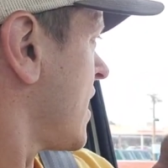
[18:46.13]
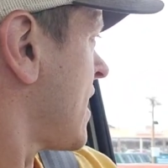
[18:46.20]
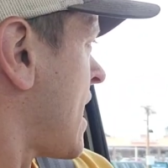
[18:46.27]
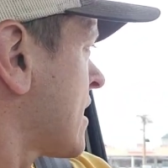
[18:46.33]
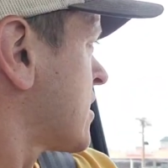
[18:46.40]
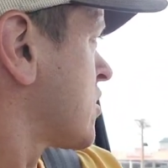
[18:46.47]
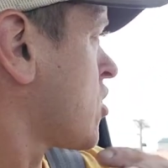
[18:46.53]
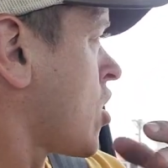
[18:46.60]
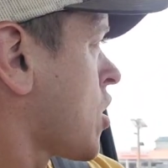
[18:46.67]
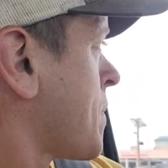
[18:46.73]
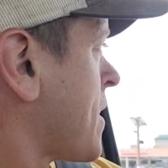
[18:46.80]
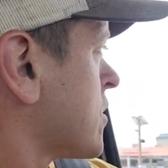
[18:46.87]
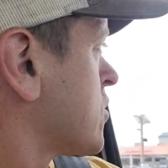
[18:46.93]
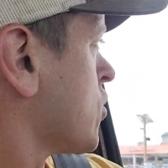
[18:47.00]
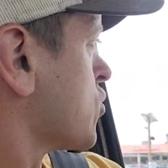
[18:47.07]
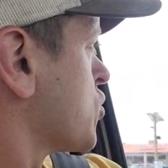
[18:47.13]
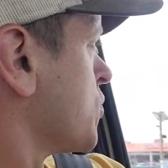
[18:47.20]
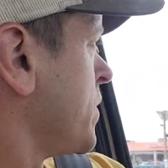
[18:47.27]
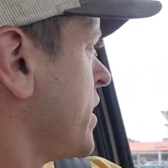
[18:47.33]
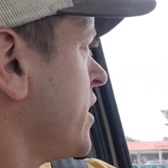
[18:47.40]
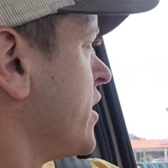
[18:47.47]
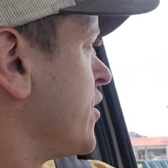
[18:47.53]
Again, not to talk about
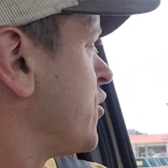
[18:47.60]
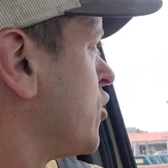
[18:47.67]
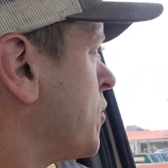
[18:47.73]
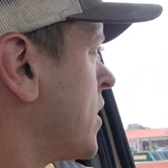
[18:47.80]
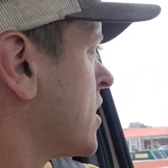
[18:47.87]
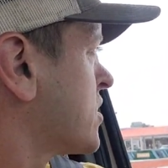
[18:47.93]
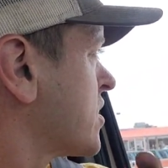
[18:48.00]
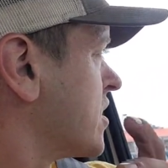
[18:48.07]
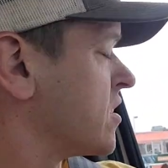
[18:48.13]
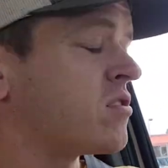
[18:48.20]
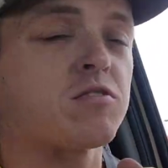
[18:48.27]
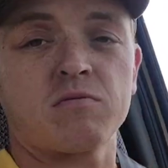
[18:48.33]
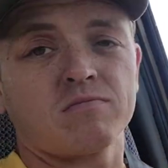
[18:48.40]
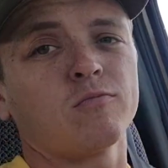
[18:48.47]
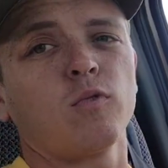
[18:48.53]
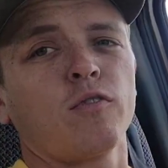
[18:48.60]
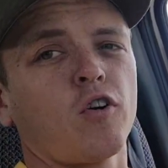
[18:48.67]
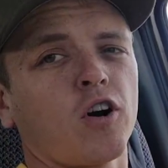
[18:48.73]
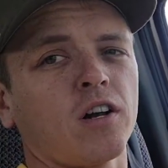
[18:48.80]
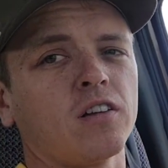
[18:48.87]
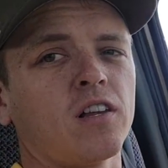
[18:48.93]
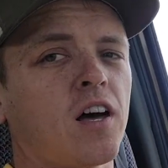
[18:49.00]
social media too much, because
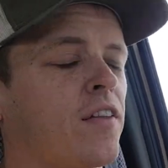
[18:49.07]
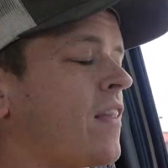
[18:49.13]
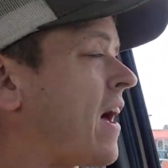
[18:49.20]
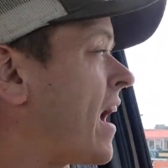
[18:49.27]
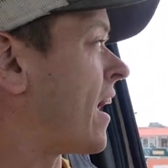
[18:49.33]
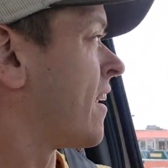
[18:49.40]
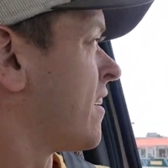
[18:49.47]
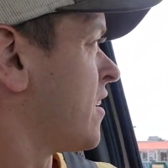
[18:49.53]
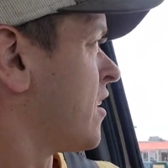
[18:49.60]
we've already done